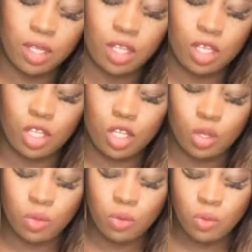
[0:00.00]

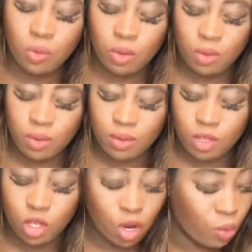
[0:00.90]
you
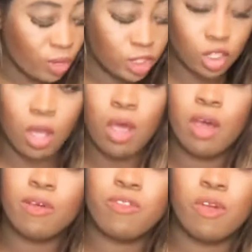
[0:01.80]
know, we
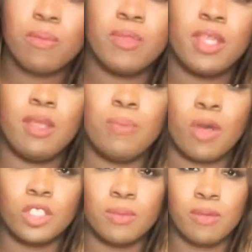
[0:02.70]
saw from the
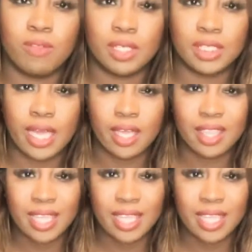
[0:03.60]
bottom of the deck,